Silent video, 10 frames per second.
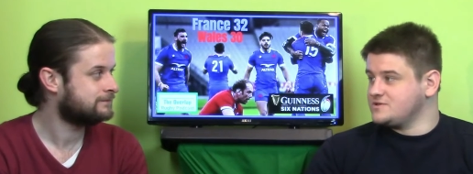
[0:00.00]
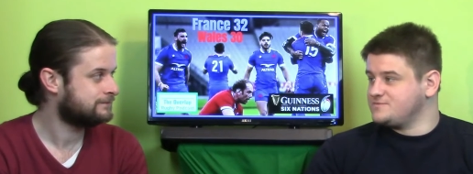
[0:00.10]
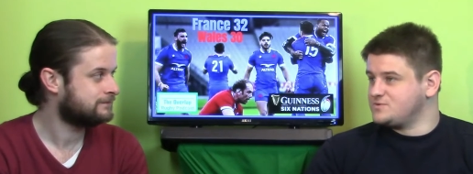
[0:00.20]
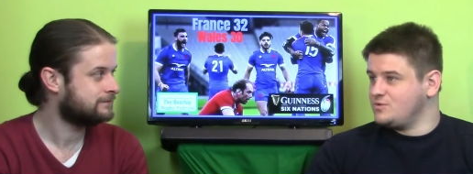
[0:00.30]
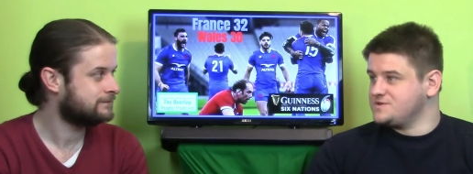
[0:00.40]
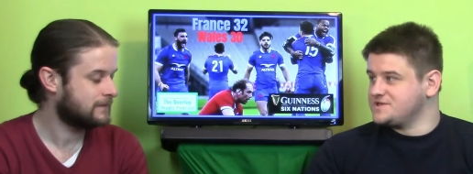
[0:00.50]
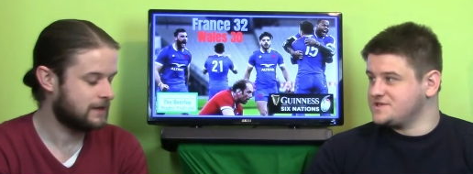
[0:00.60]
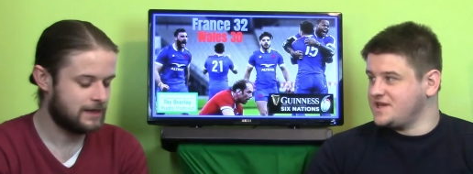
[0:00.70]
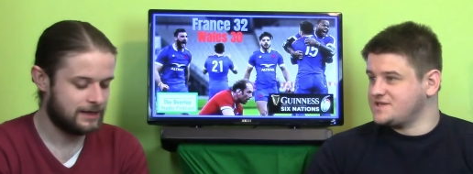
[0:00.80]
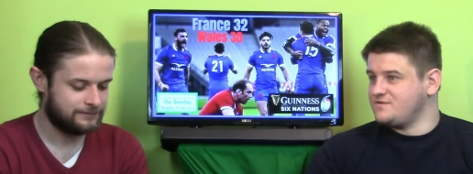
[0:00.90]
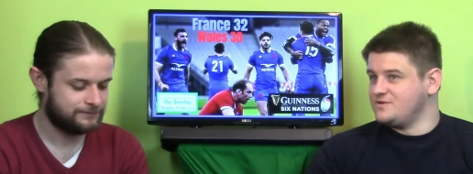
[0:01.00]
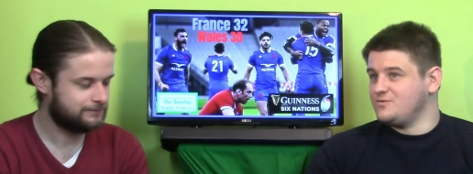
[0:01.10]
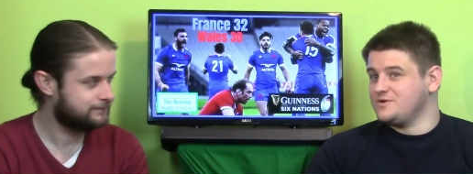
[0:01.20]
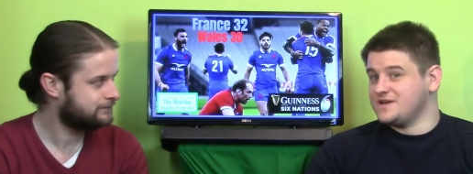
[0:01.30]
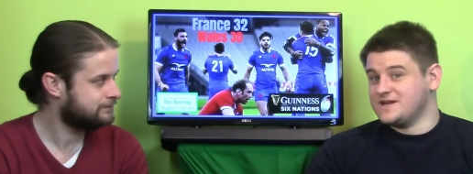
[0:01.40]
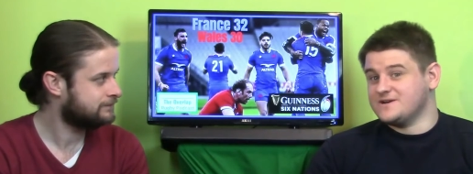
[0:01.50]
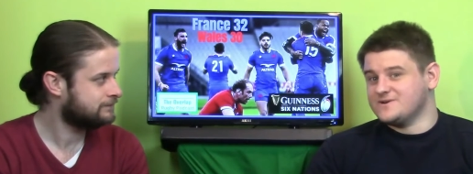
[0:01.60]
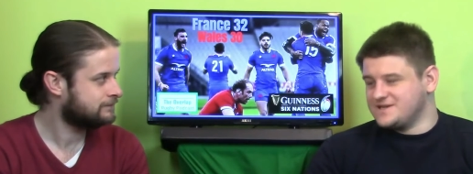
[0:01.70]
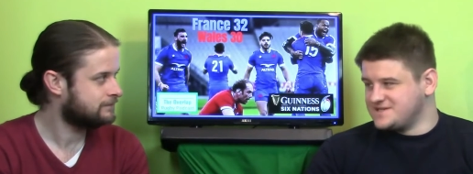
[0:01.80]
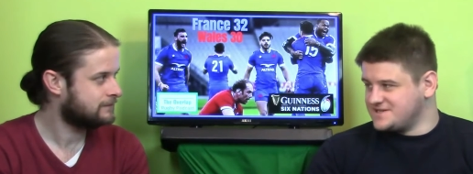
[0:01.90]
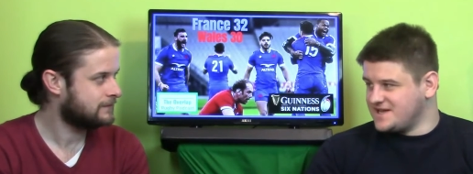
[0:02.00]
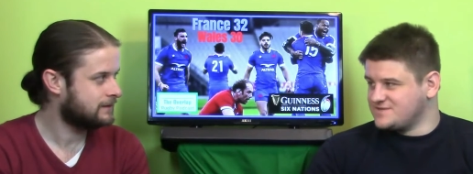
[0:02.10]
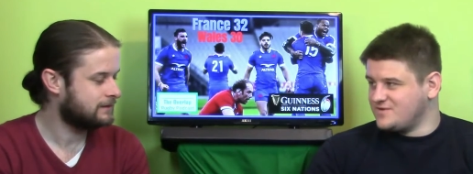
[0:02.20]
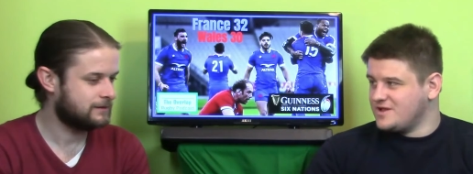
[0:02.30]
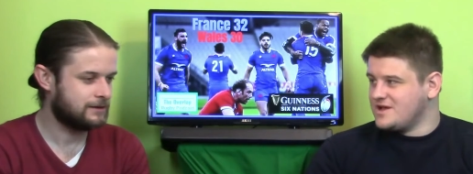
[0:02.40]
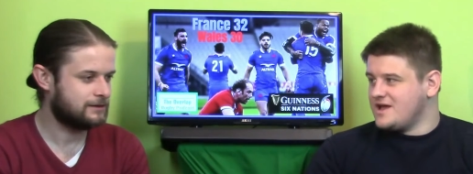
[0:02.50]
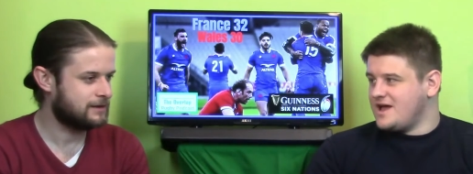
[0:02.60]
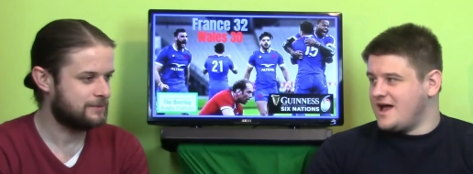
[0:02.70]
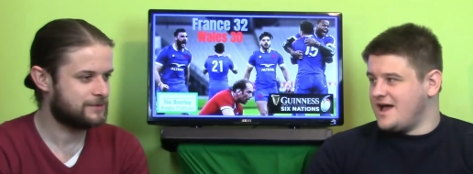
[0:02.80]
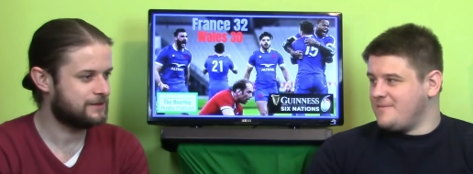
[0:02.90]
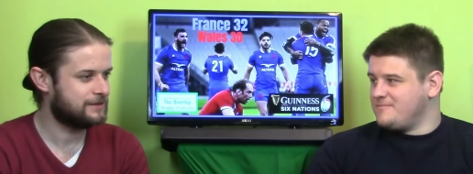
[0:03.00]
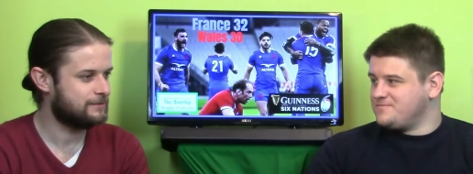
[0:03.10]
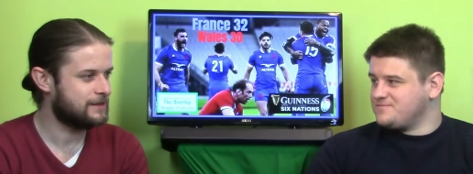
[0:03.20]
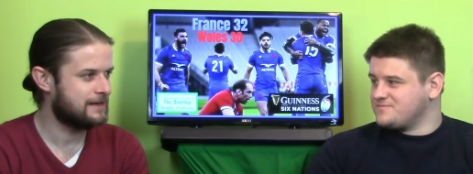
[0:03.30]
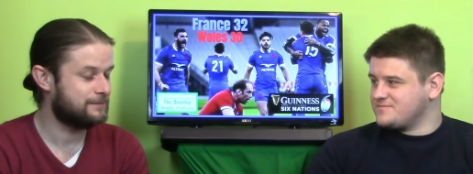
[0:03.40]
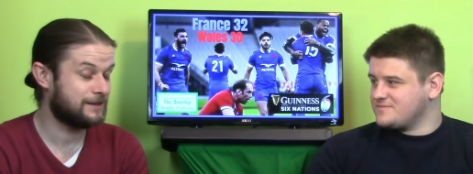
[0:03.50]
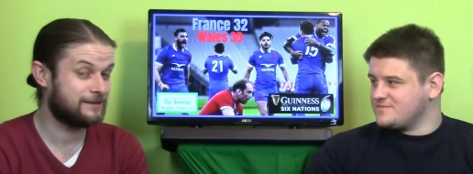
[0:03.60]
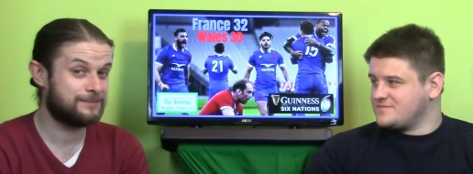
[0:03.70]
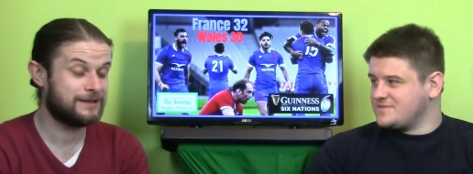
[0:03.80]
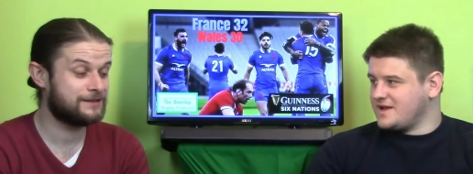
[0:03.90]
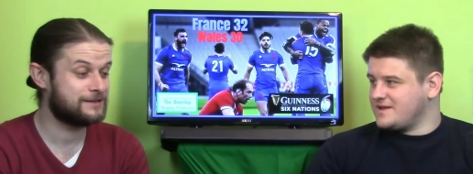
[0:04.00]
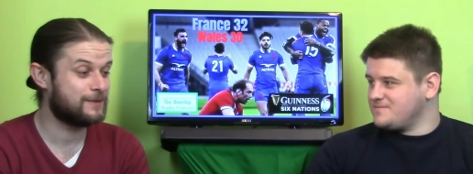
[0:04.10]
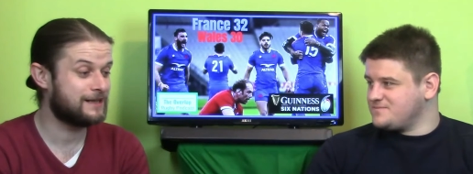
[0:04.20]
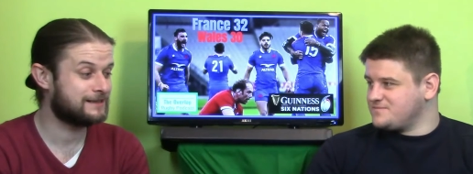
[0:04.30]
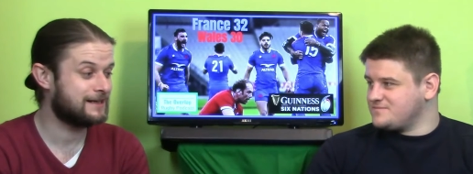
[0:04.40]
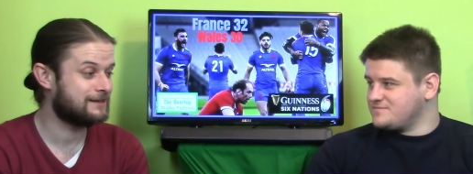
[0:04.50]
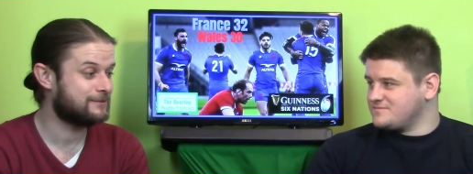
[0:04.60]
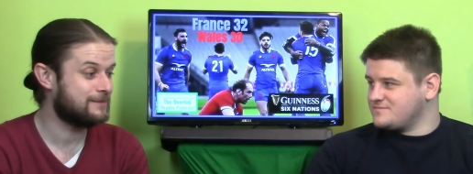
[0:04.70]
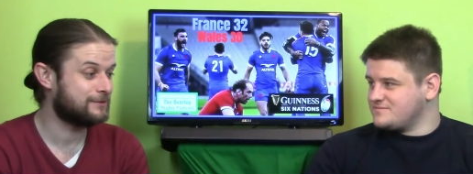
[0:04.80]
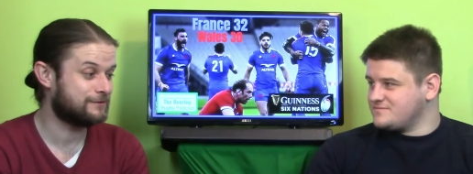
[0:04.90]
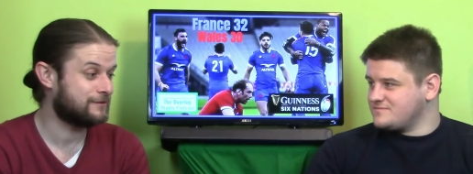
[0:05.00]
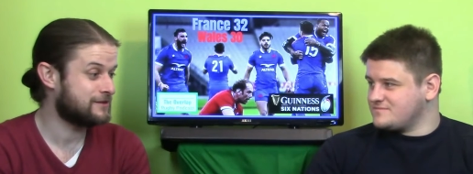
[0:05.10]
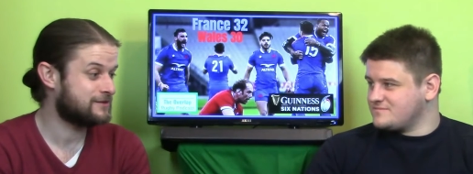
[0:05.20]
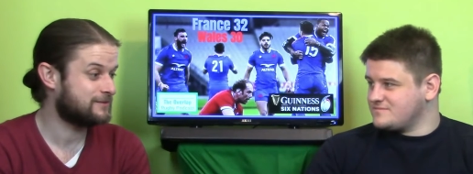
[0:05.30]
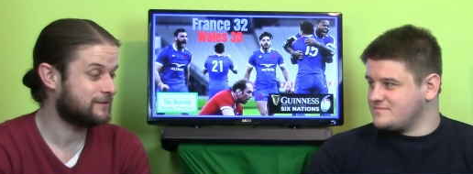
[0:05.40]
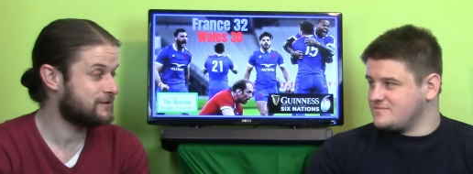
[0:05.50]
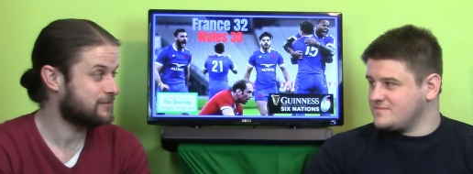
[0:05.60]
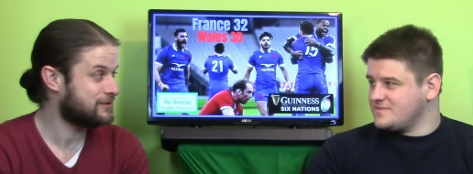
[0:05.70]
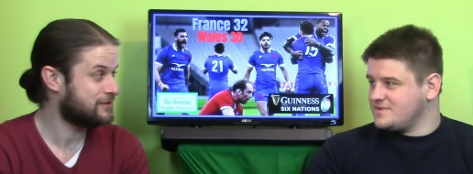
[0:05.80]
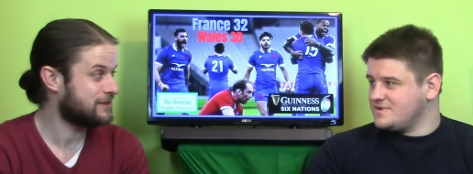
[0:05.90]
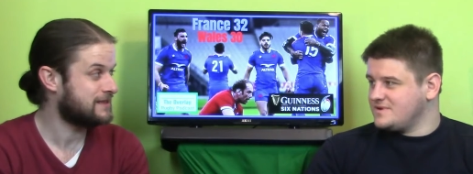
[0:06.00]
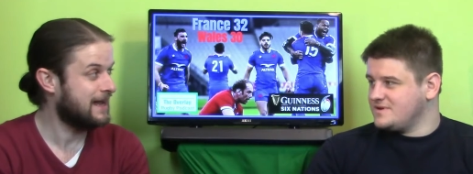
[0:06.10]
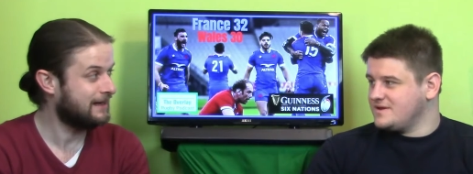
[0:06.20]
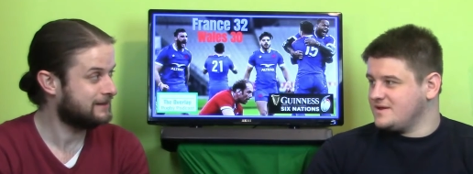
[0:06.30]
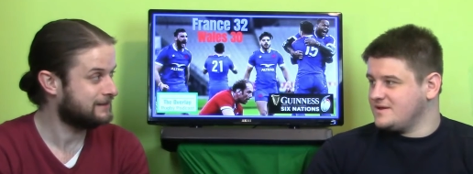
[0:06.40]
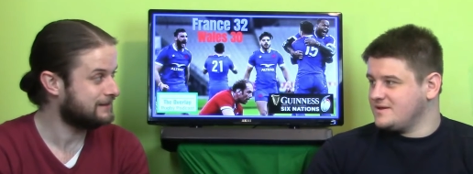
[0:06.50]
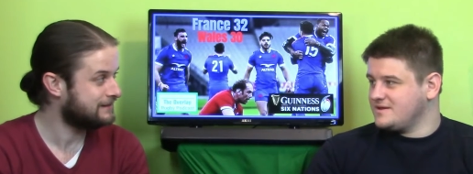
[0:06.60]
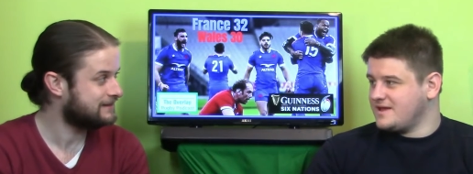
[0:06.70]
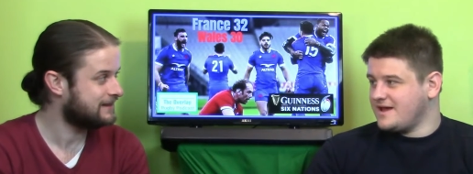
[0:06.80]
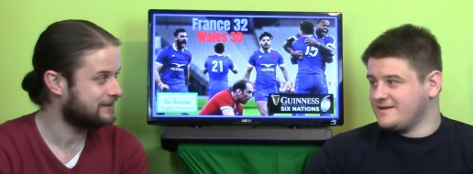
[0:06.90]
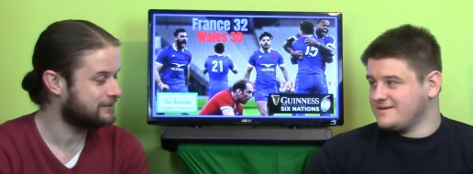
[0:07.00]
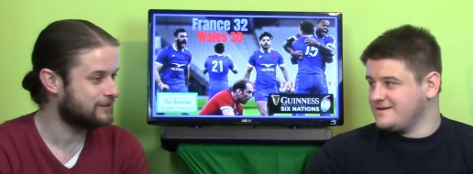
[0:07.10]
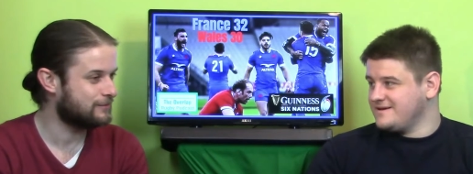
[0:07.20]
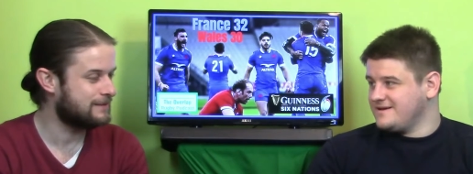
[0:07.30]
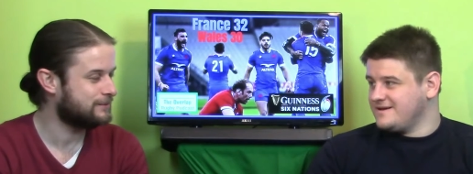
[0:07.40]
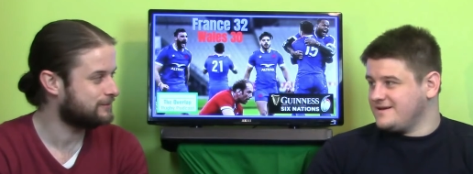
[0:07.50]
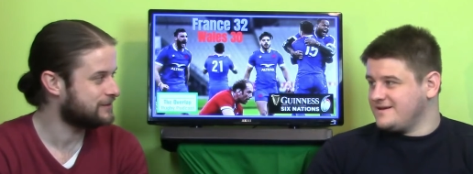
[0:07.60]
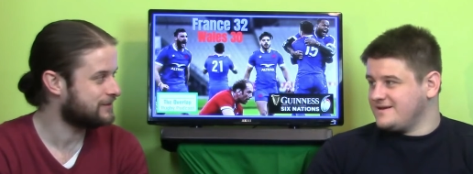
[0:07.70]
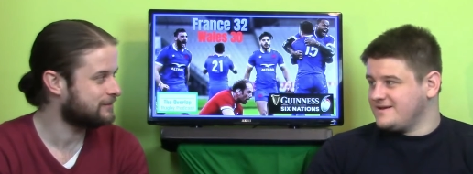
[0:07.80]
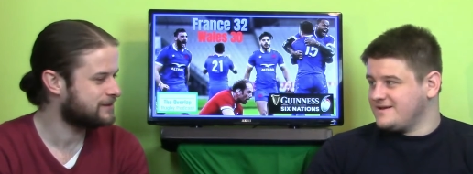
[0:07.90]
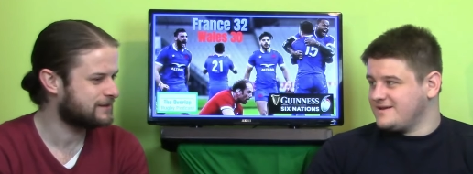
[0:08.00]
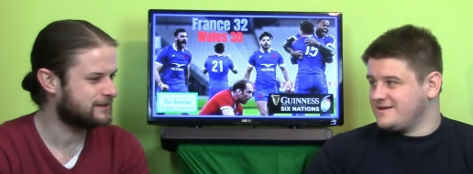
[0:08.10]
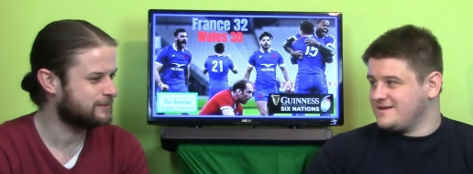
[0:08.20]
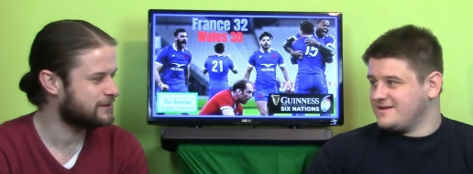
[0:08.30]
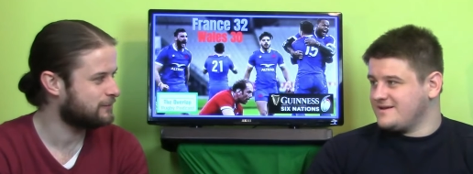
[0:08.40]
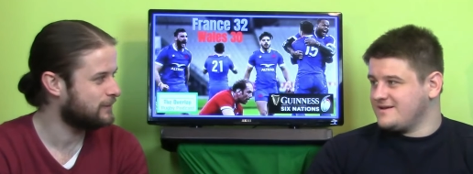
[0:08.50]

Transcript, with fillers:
Speaker 1: ups, one successful, yeah. one nearly successful. Oh,
Speaker 2: absolutely, um, yeah, Biggar Biggar like, did well to get it away, but the first the first one was such a technical yeah. thing to wrap up the was it was it